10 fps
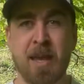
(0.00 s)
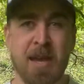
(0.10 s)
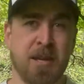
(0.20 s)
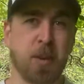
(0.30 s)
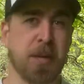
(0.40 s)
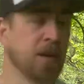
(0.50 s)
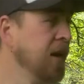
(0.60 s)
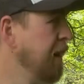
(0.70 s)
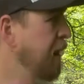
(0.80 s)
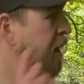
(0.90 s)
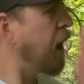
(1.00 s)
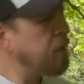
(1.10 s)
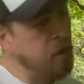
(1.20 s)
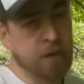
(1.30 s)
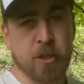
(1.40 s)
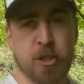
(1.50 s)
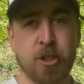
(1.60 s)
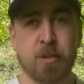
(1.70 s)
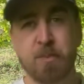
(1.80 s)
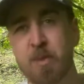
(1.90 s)
Anyway, I'm off for a
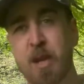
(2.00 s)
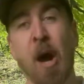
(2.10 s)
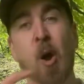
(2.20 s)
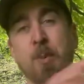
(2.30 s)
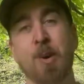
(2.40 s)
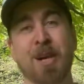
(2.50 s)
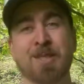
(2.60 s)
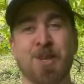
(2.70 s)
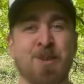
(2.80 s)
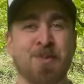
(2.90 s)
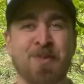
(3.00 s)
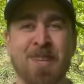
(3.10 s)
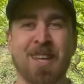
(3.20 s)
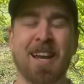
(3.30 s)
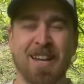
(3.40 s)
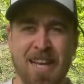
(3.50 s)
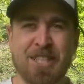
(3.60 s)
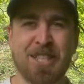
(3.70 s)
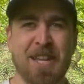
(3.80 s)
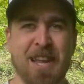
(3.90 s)
shoot. I hope you are too, and I'll
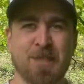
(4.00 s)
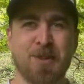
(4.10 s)
catch you in the next